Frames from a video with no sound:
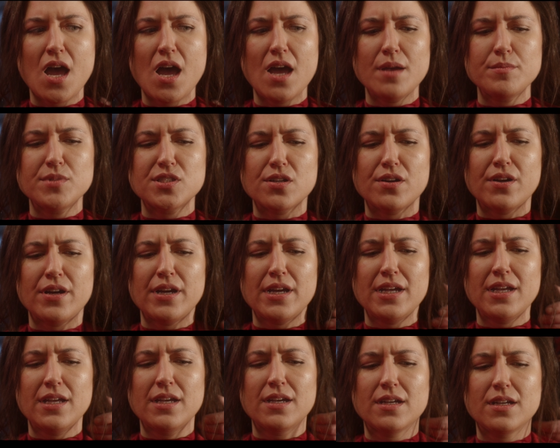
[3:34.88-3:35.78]
I'm
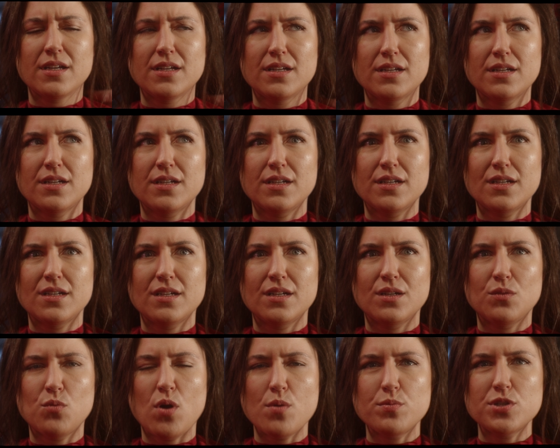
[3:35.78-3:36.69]
sorry.
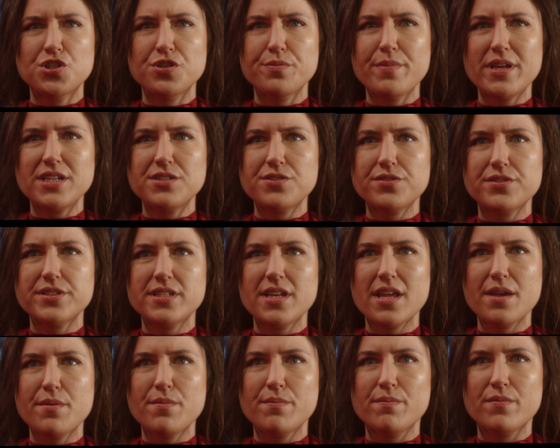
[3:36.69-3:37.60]
What was your mentor's
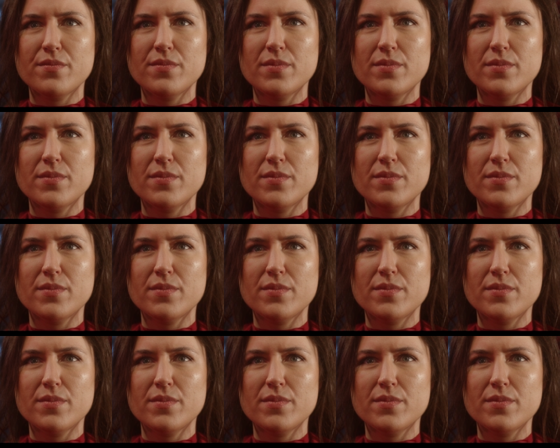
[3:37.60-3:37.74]
name?